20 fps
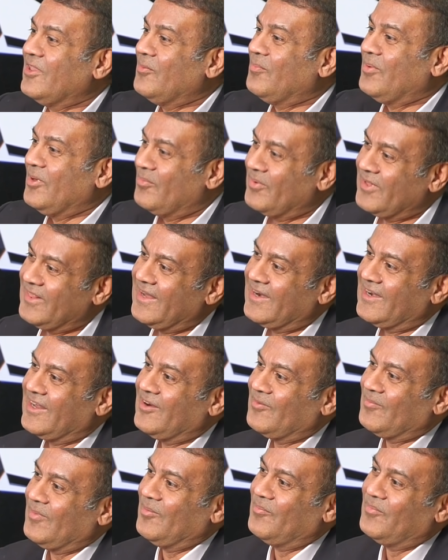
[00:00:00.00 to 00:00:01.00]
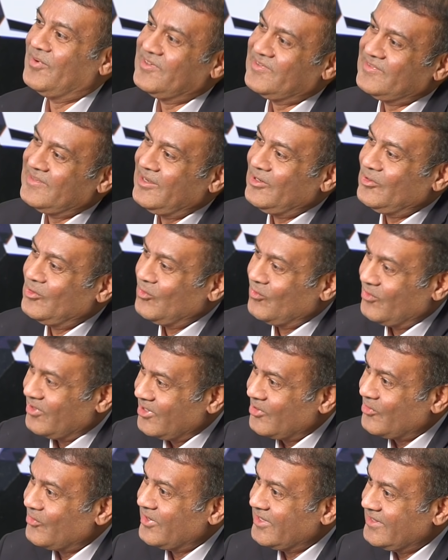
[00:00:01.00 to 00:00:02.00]
the people that our members need to
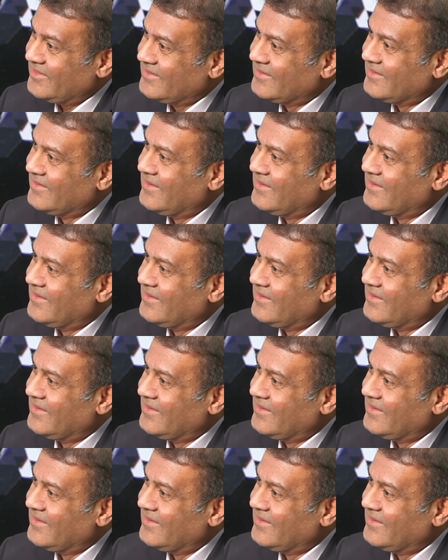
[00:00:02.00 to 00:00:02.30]
work with.